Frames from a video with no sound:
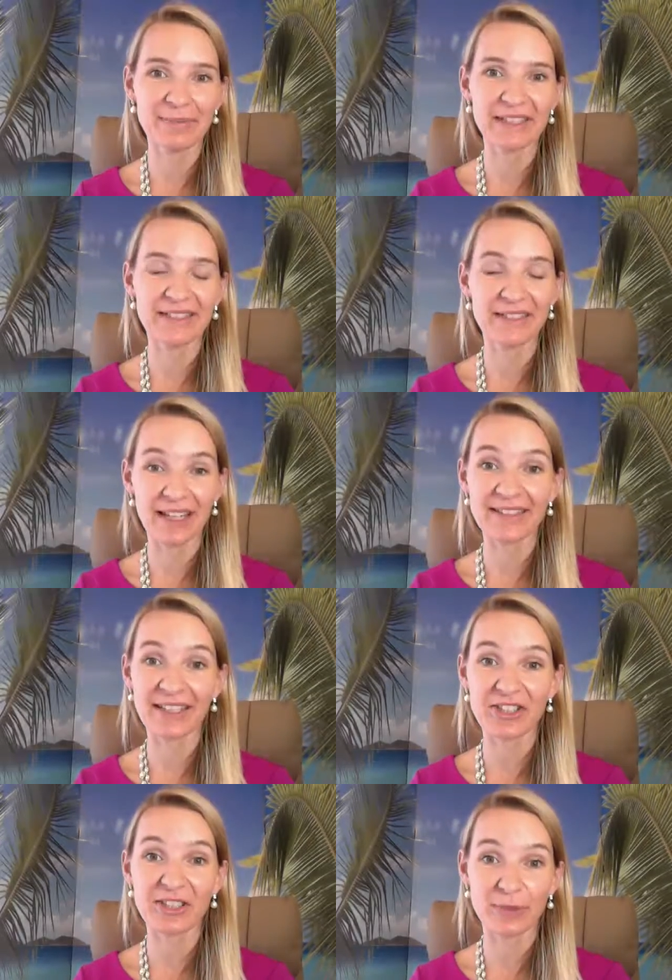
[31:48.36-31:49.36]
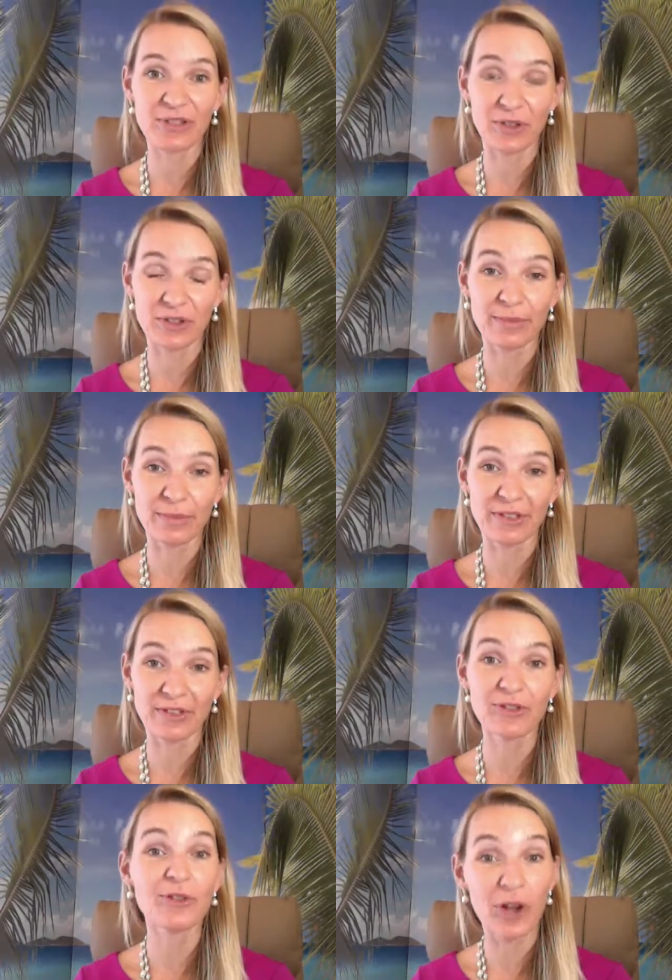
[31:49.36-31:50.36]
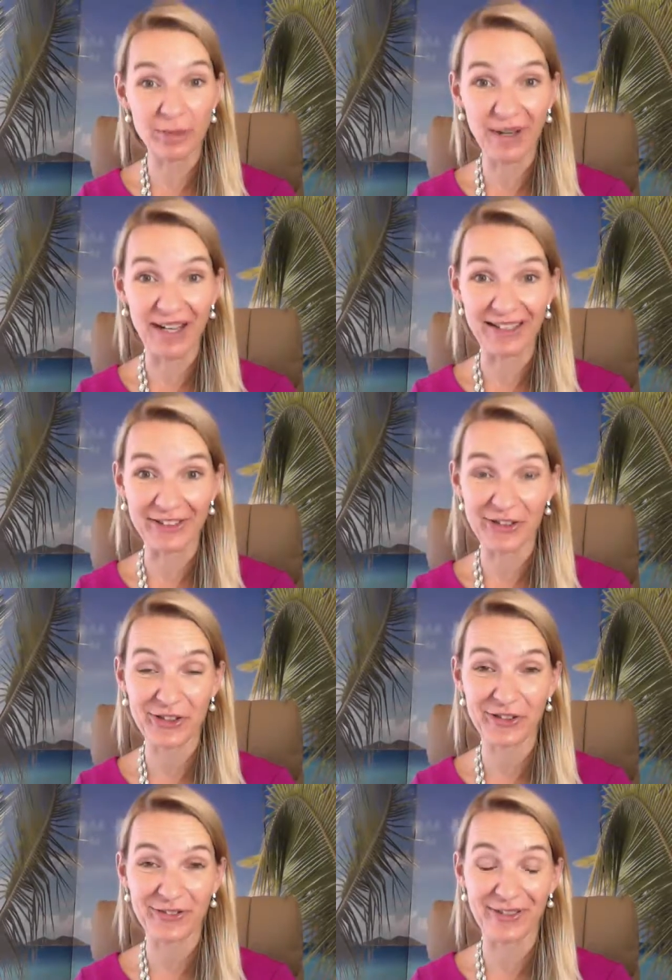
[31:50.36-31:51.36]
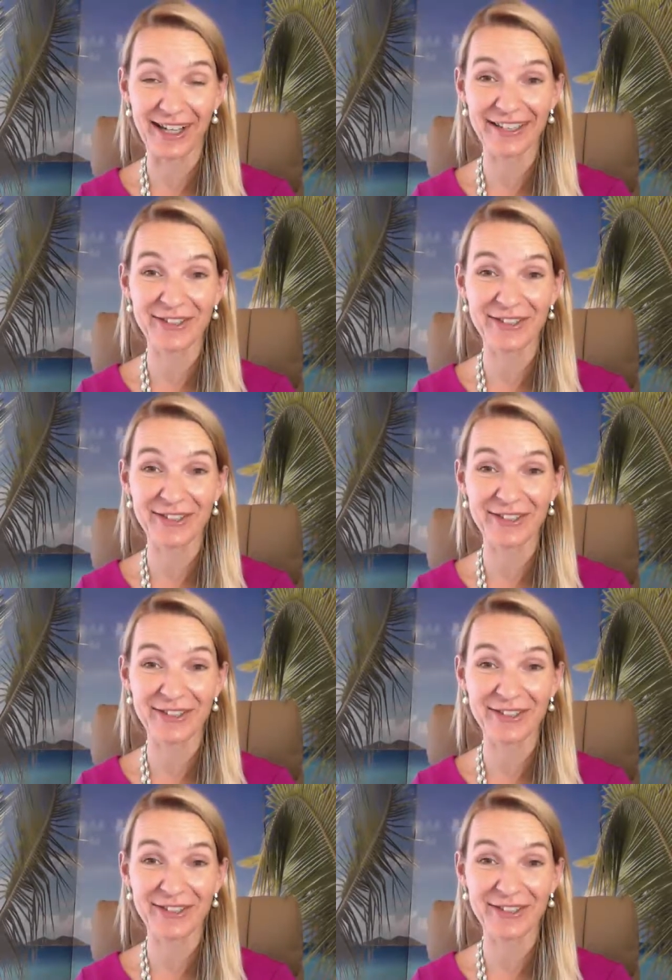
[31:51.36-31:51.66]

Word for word: piece. And that's actually the most vulnerable, to not punish, right?